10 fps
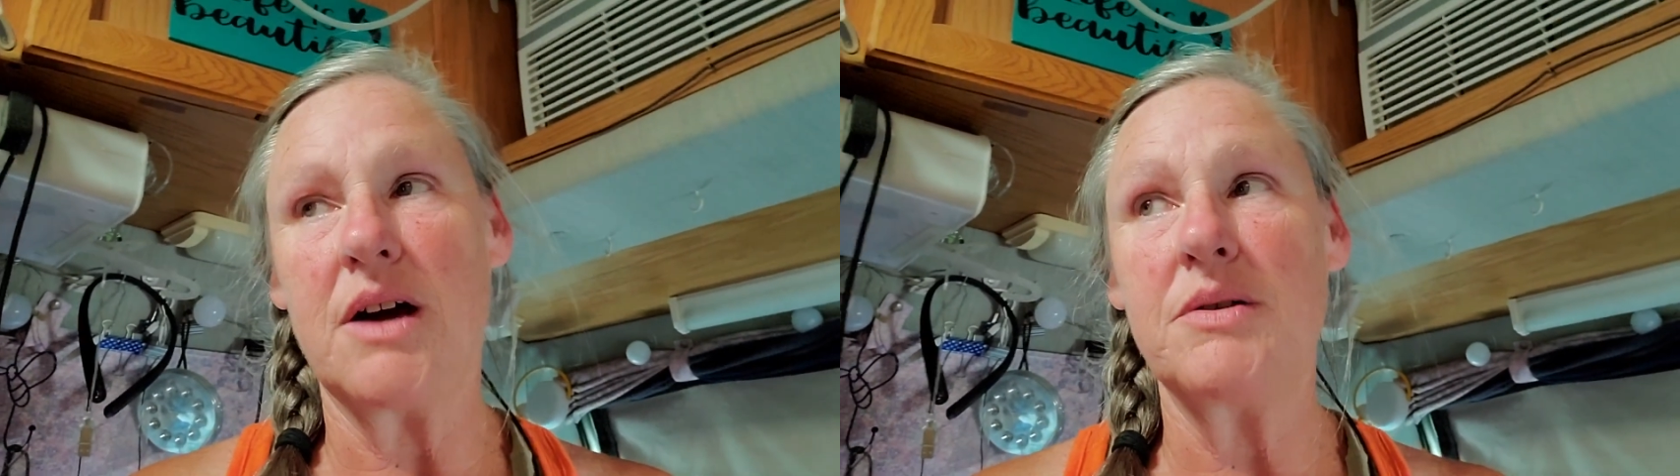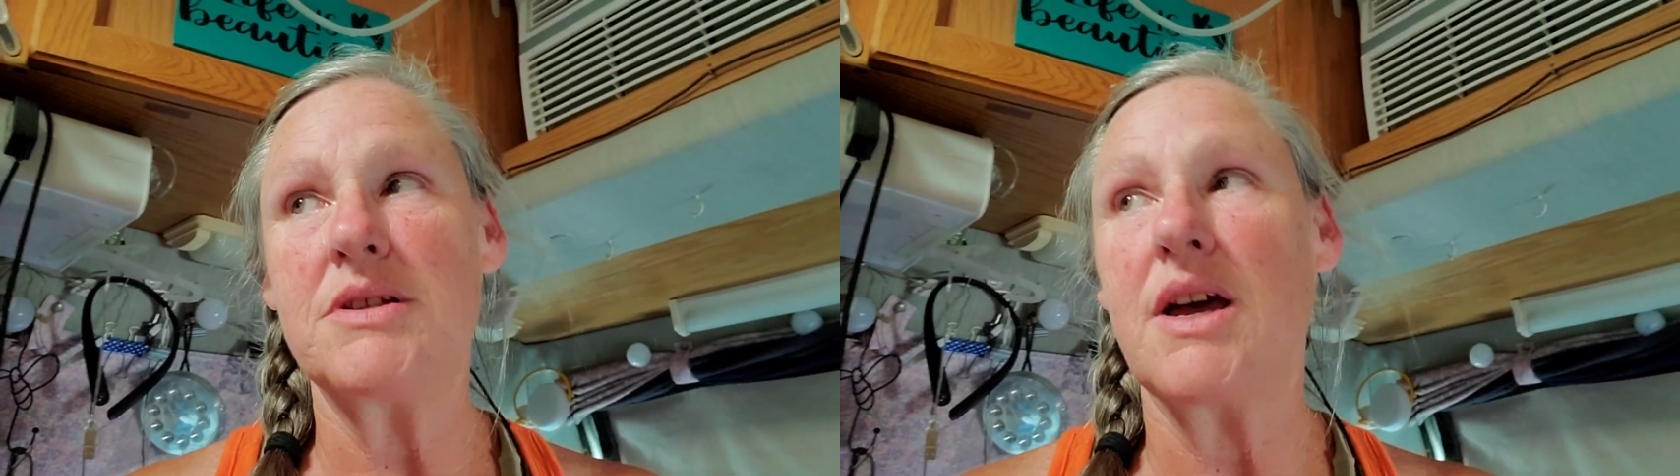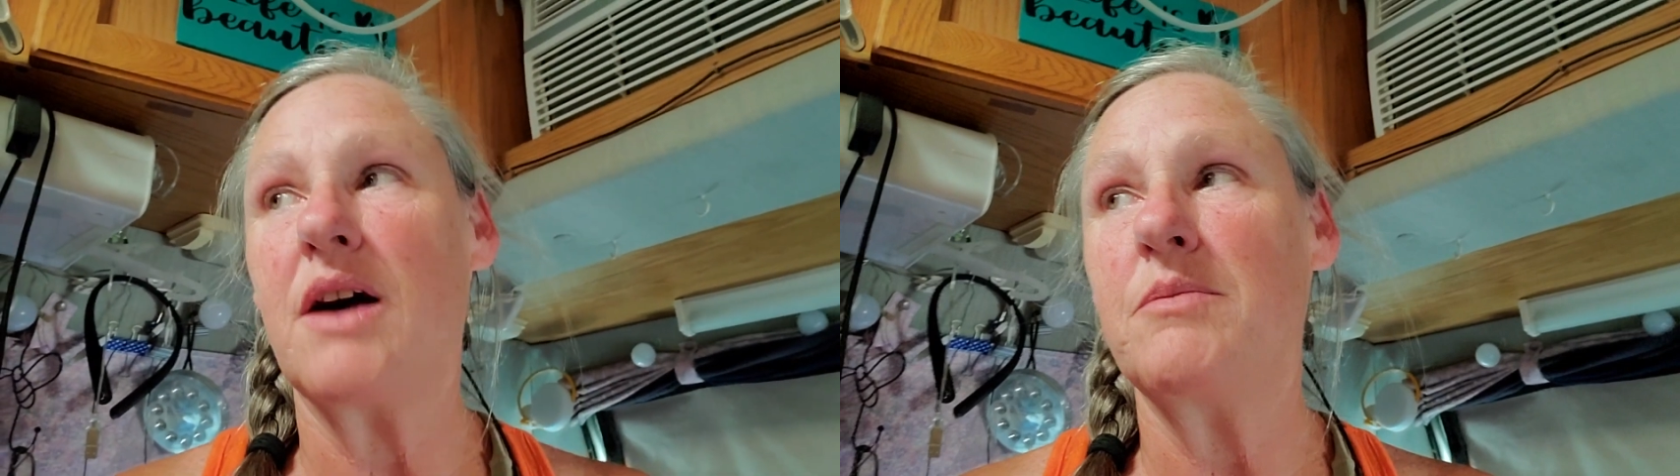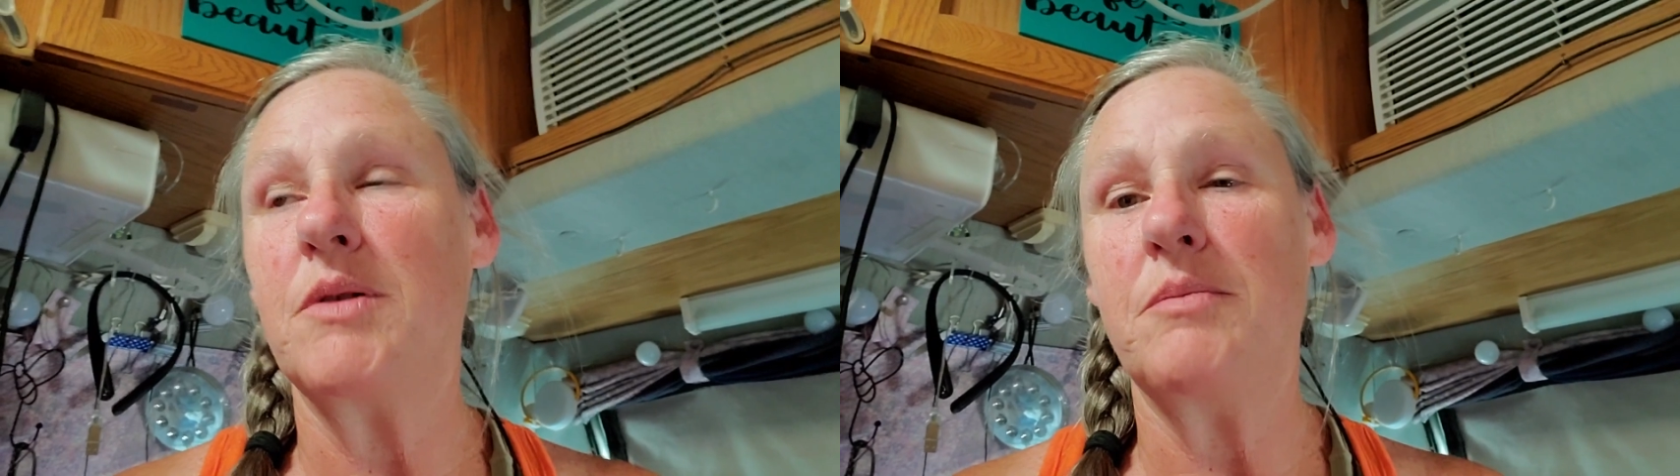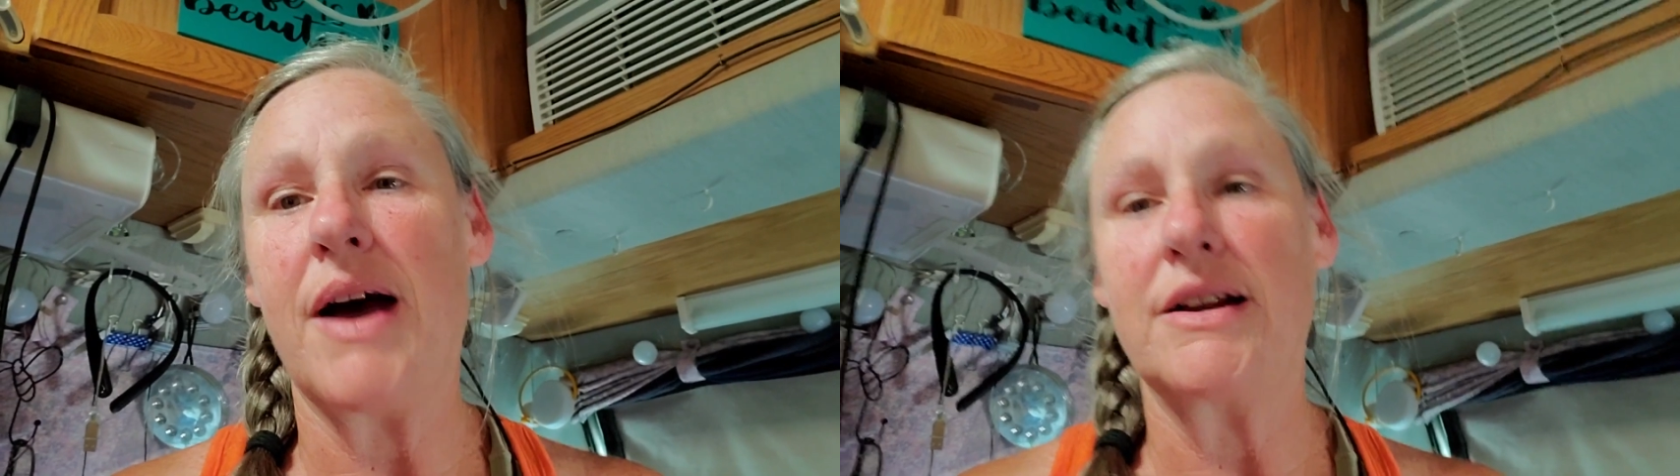would say I've
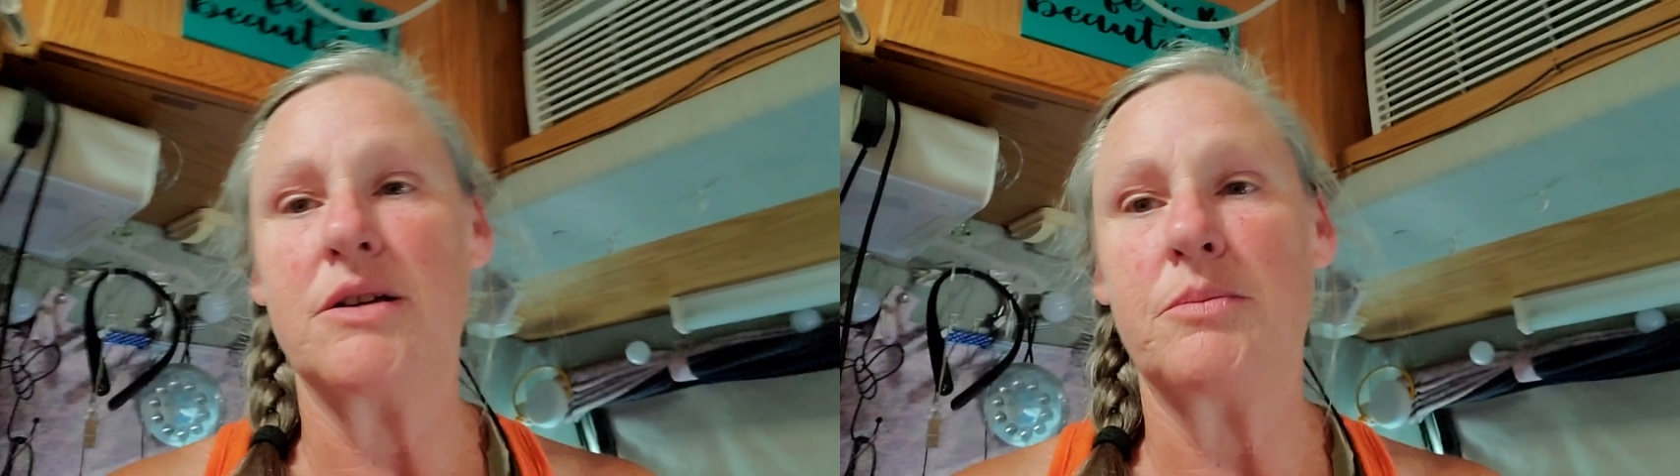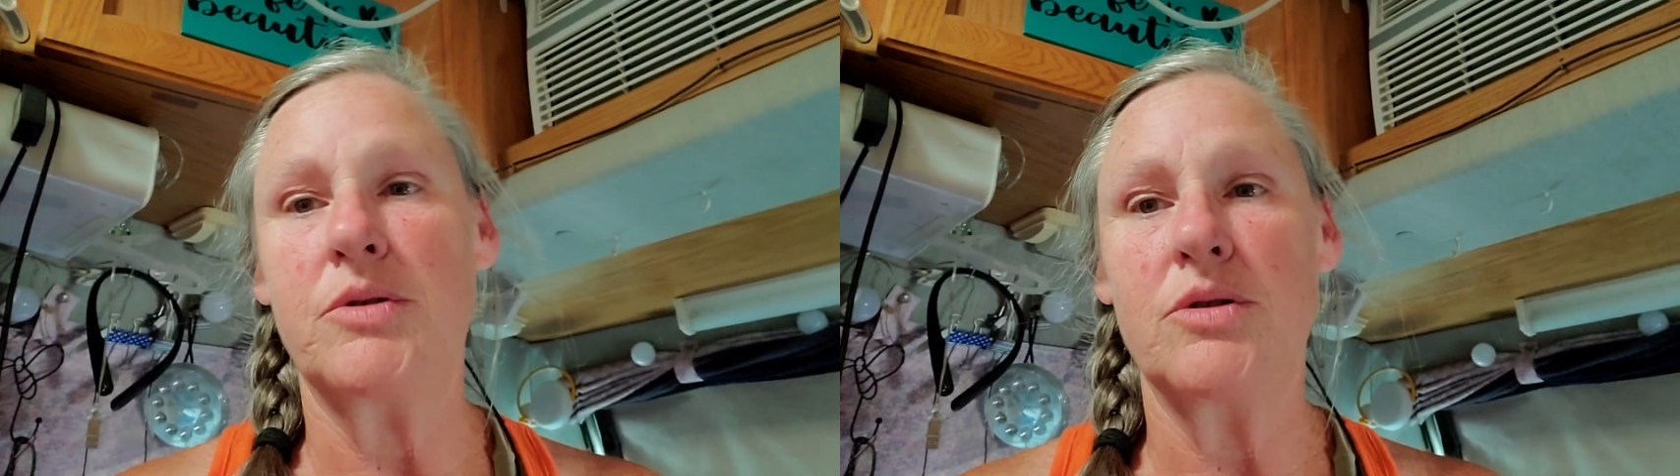been back to